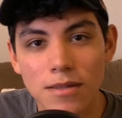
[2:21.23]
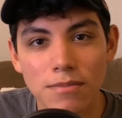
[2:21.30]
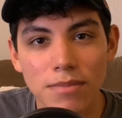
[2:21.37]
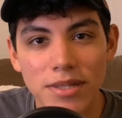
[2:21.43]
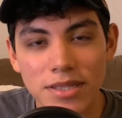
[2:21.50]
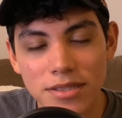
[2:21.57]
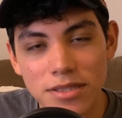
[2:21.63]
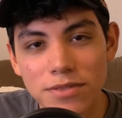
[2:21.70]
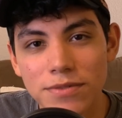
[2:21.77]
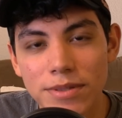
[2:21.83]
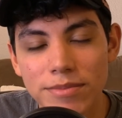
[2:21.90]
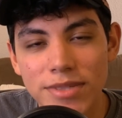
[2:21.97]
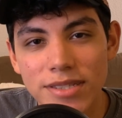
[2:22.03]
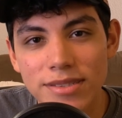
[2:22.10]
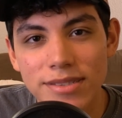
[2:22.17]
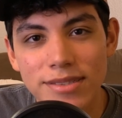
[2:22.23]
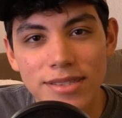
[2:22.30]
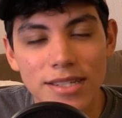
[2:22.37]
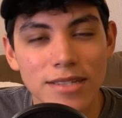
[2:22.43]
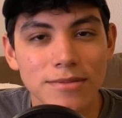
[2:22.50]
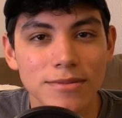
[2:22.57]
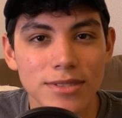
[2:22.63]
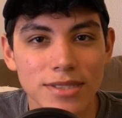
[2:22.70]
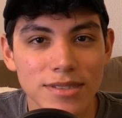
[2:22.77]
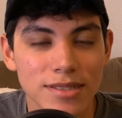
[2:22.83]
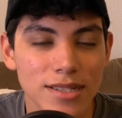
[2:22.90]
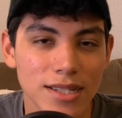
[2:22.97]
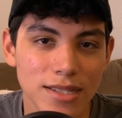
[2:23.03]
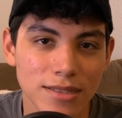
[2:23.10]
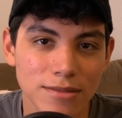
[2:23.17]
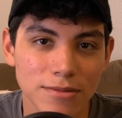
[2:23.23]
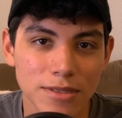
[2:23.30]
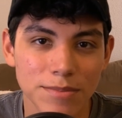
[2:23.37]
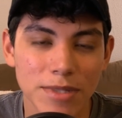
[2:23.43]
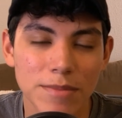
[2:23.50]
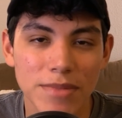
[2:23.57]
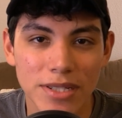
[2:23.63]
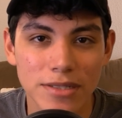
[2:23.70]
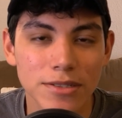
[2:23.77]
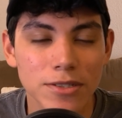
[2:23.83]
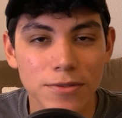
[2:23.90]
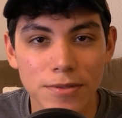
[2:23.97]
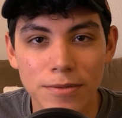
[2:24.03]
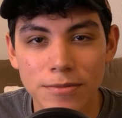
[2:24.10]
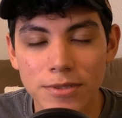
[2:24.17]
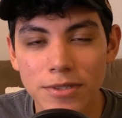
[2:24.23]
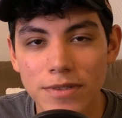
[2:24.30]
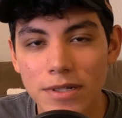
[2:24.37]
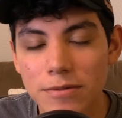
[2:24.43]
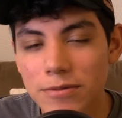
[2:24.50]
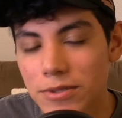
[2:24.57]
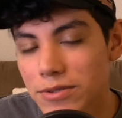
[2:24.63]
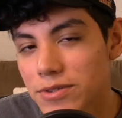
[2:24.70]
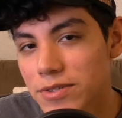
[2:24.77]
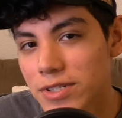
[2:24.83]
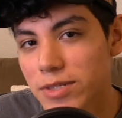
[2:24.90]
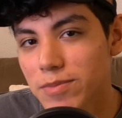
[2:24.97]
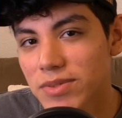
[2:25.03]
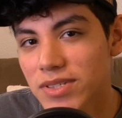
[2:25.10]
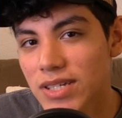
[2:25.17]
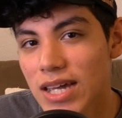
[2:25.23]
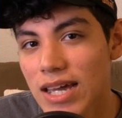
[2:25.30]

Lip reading: But then this film does this thing where it's like when me and my girlfriend go on road trips,